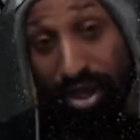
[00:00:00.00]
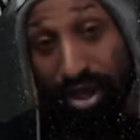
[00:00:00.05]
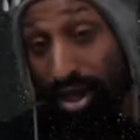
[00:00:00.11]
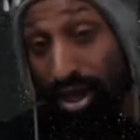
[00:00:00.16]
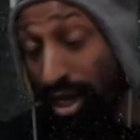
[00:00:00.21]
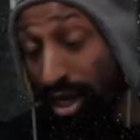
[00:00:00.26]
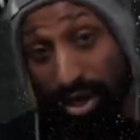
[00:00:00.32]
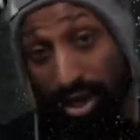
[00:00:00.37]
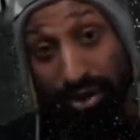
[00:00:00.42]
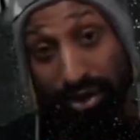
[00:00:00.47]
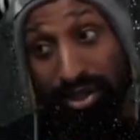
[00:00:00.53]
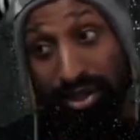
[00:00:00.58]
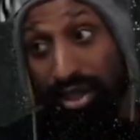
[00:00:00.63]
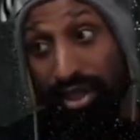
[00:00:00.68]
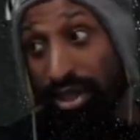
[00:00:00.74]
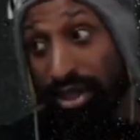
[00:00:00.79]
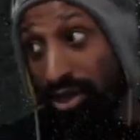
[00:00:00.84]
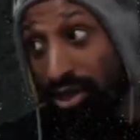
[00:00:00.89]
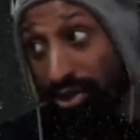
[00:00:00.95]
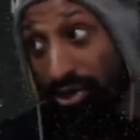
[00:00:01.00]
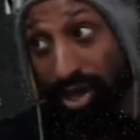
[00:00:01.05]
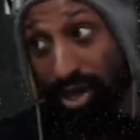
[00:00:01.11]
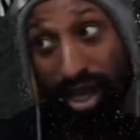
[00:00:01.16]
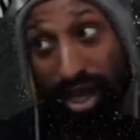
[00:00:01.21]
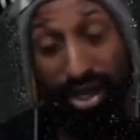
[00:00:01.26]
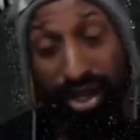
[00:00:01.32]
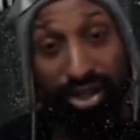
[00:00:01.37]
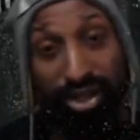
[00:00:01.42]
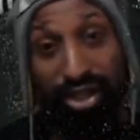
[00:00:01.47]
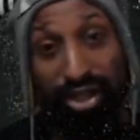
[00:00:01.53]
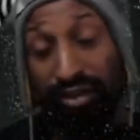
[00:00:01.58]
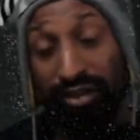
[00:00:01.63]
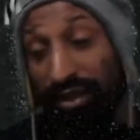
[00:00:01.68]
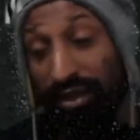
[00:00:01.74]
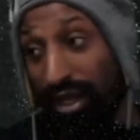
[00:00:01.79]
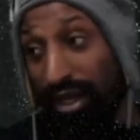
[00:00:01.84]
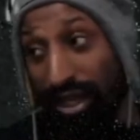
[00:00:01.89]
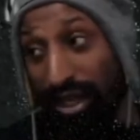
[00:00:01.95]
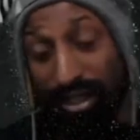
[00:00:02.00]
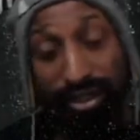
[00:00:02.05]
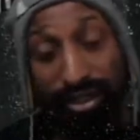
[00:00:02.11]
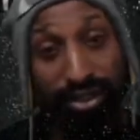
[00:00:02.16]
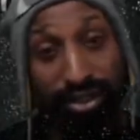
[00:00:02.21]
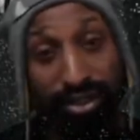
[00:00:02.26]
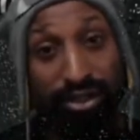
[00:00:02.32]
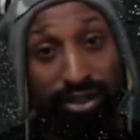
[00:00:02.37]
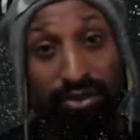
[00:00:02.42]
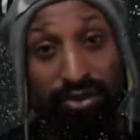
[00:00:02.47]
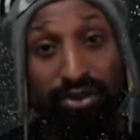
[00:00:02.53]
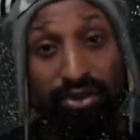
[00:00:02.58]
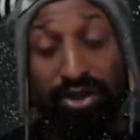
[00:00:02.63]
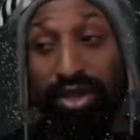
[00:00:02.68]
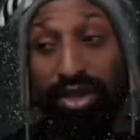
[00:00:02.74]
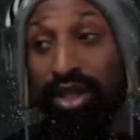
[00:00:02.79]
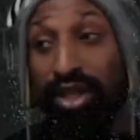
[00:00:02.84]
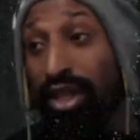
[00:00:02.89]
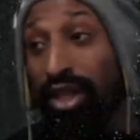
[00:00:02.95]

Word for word: Congress is a creation of the Constitution.